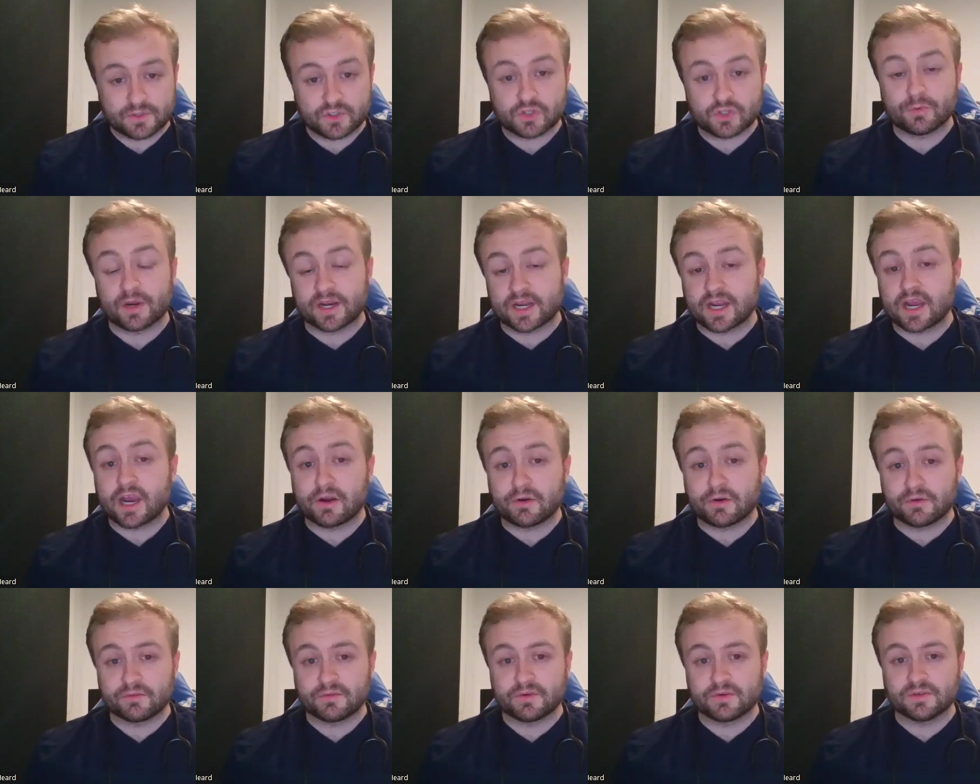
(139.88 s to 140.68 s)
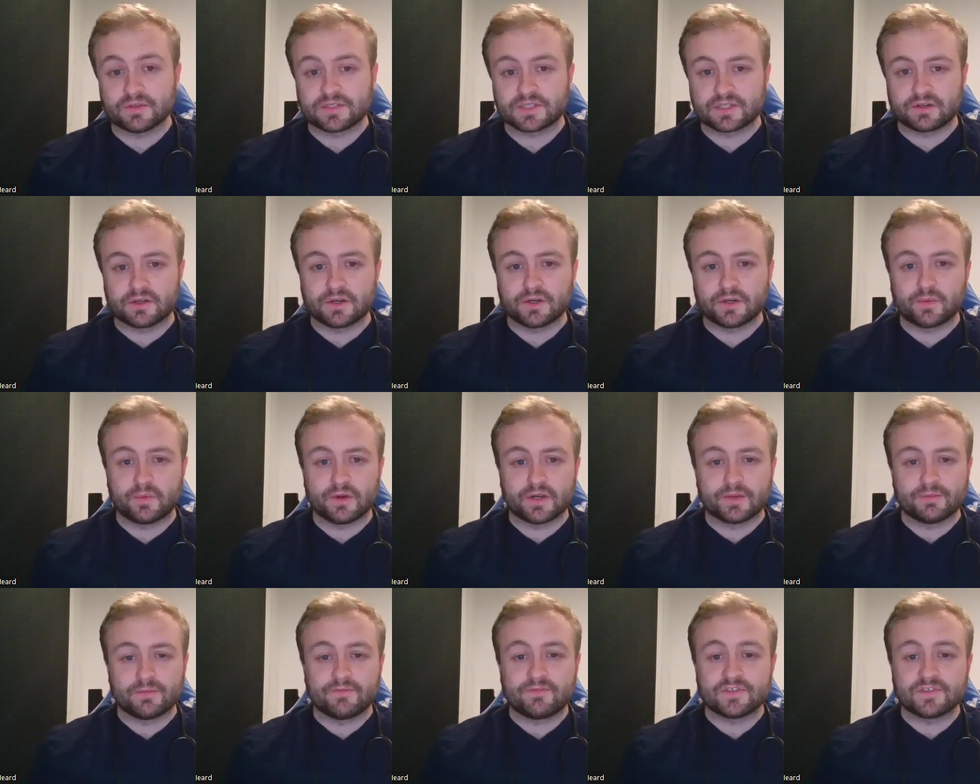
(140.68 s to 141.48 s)
role, sorry,
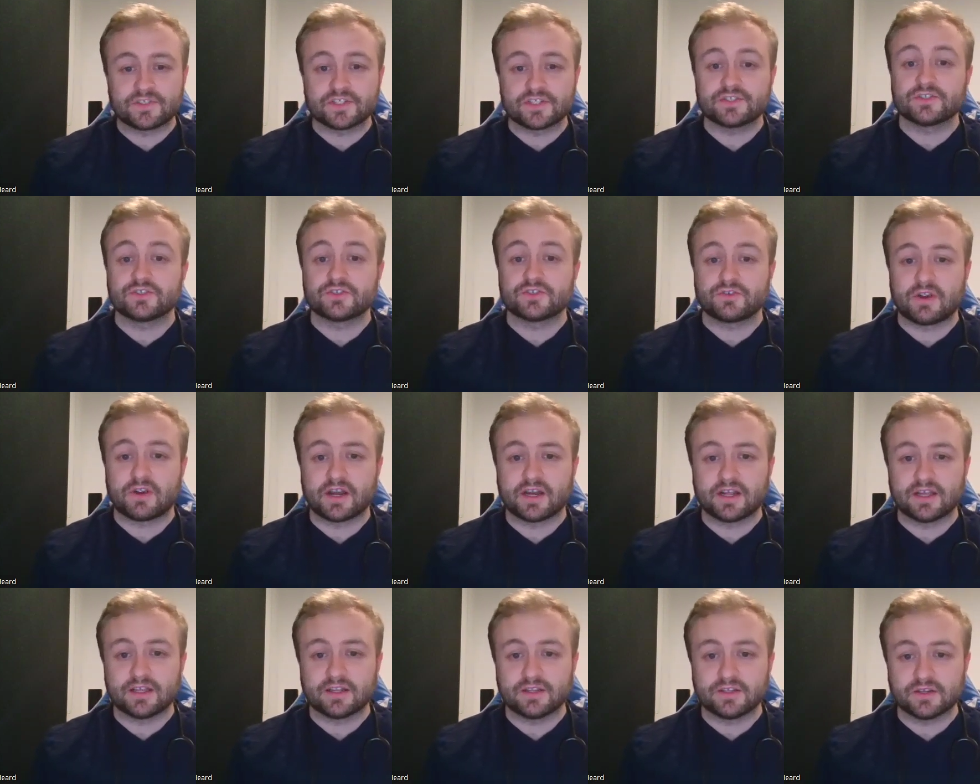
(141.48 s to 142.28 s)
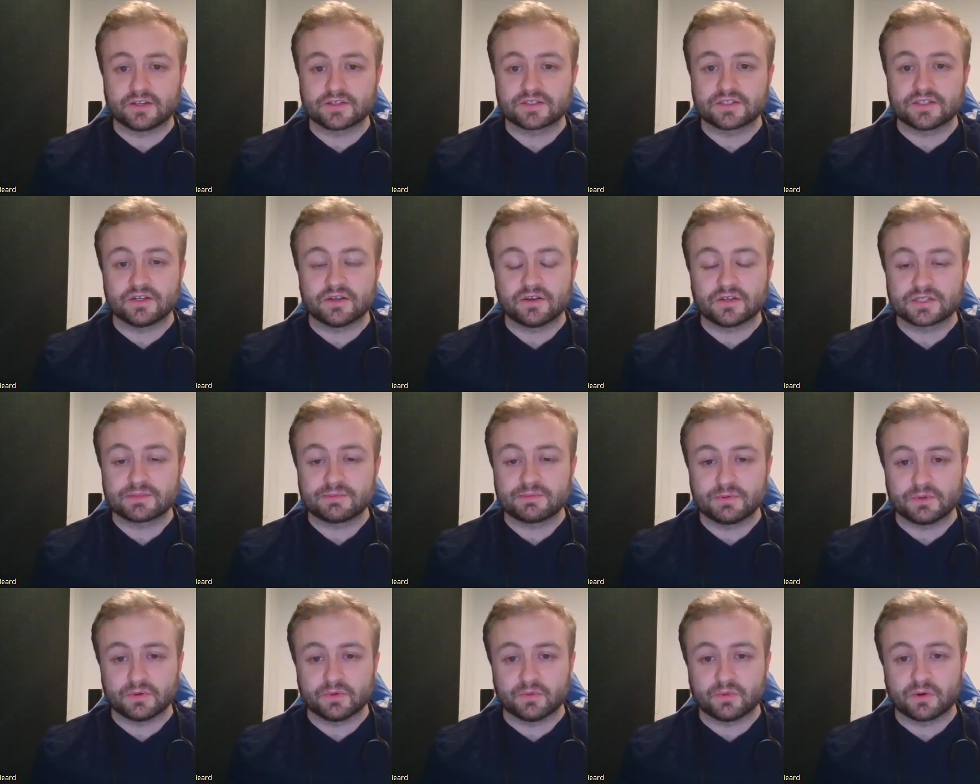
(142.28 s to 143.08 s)
where I'm a physician trainee at the Austin
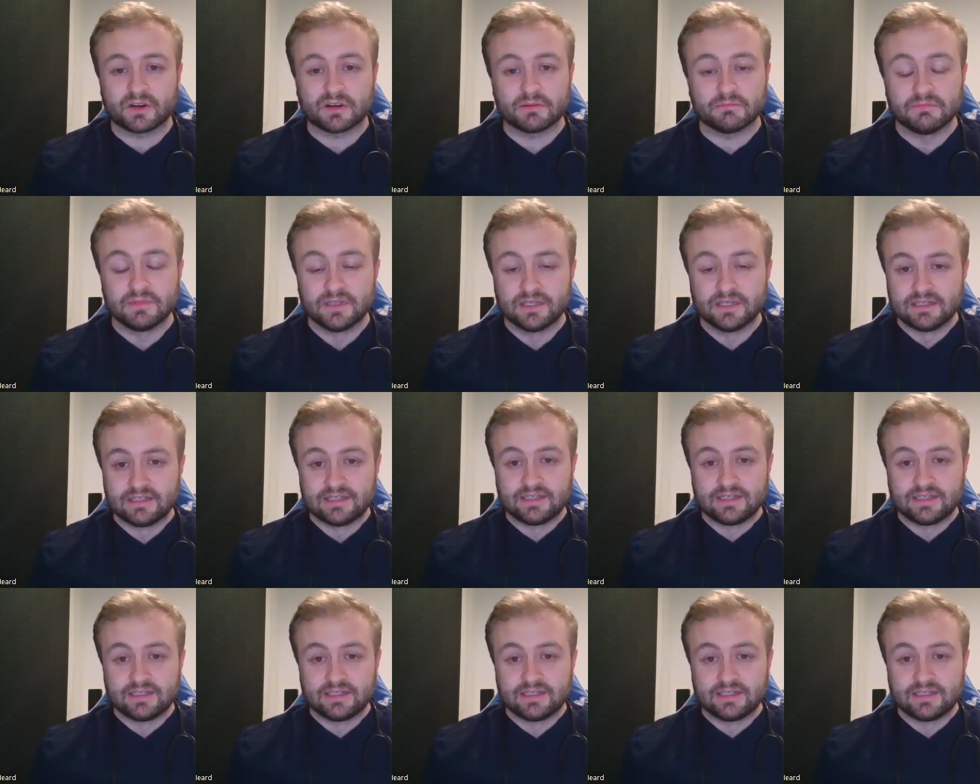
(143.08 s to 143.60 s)
Hospital, where I'm